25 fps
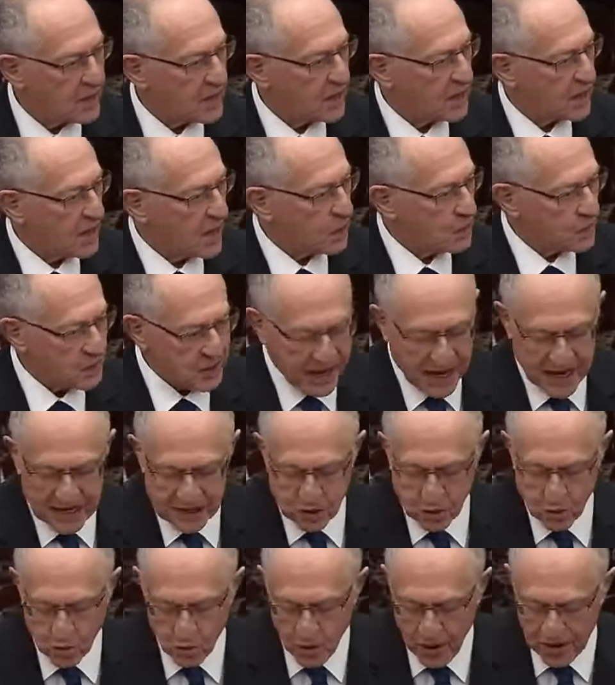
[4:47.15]
I will
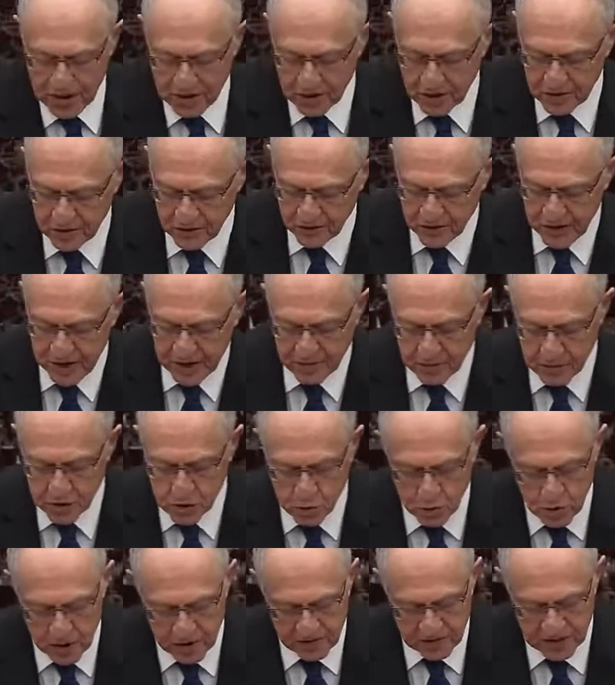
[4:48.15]
ask whether the framers
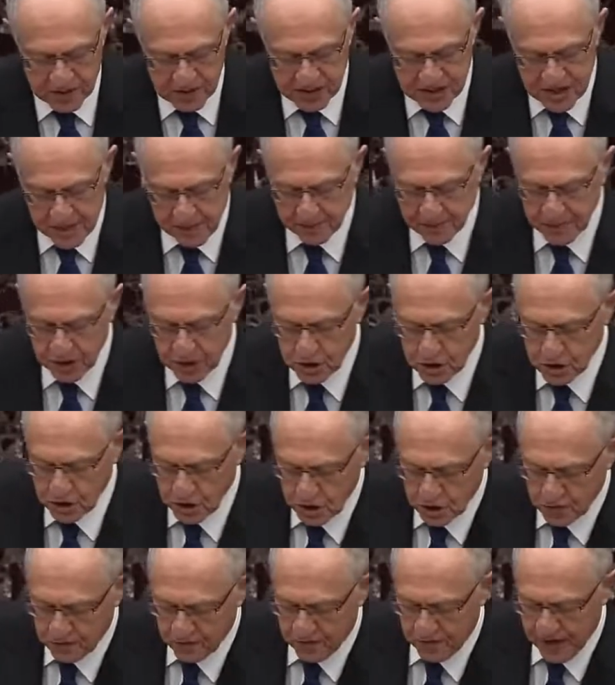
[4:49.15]
would have accepted
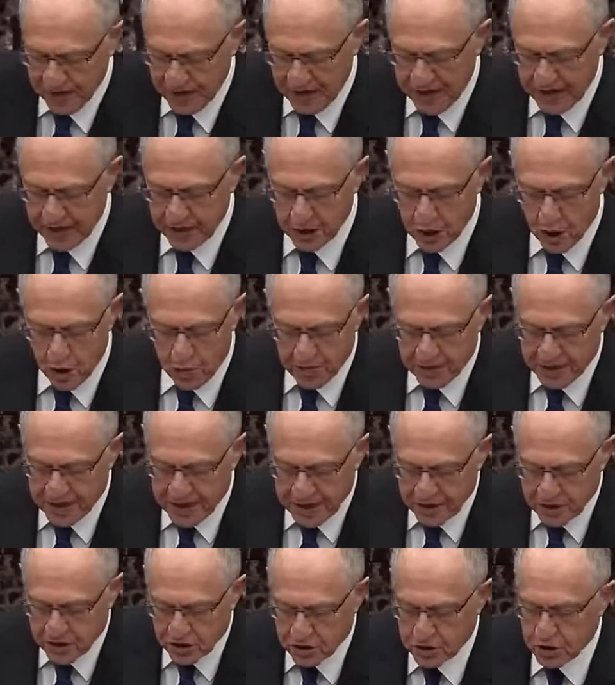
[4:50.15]
such vague and
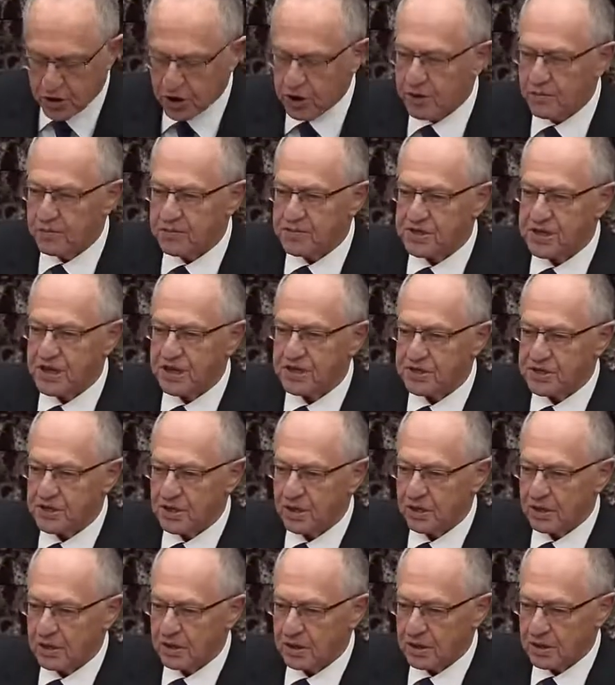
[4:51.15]
open-ended terms as
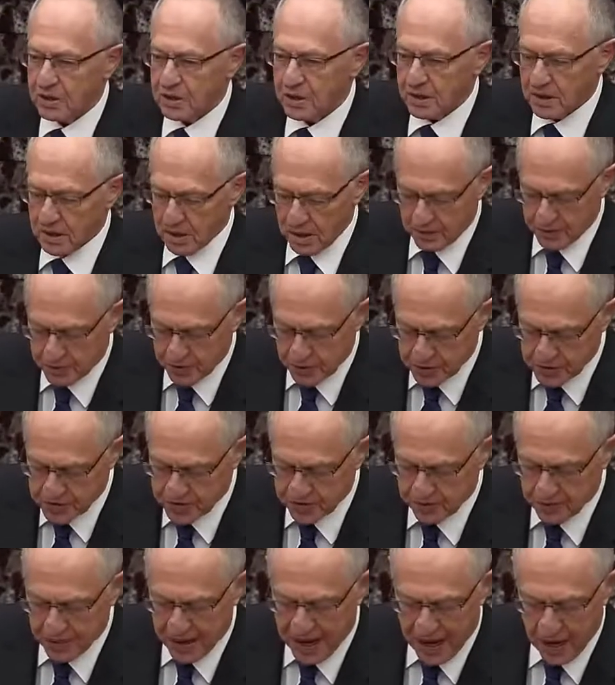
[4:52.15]
abuse
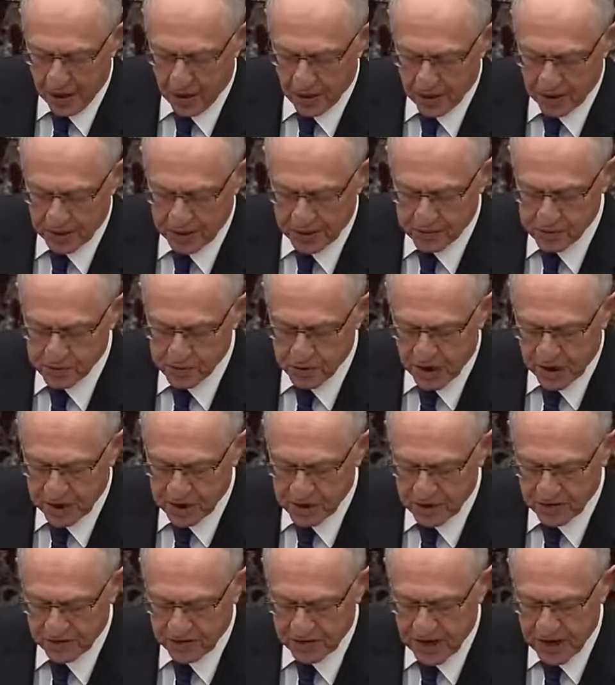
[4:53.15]
of power and
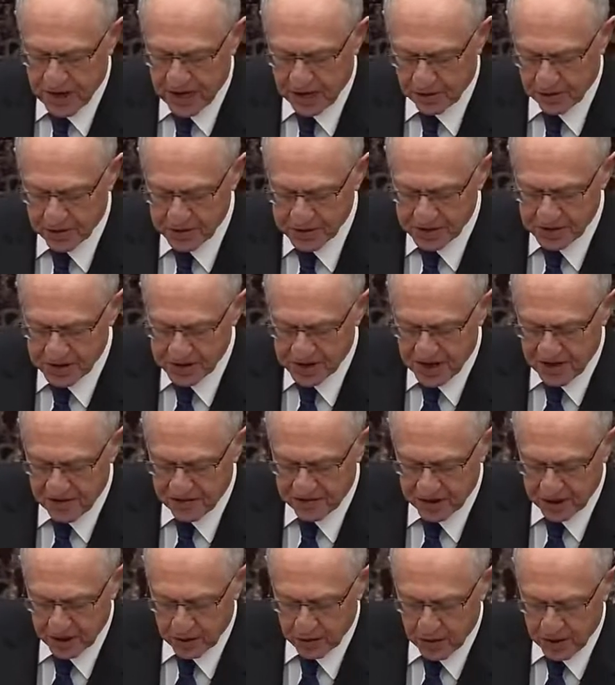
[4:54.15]
obstruction of Congress as
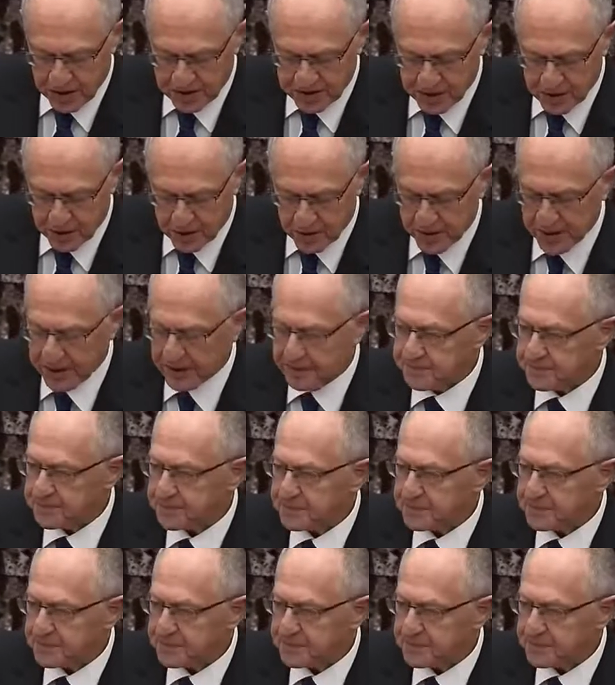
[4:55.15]
governing criteria.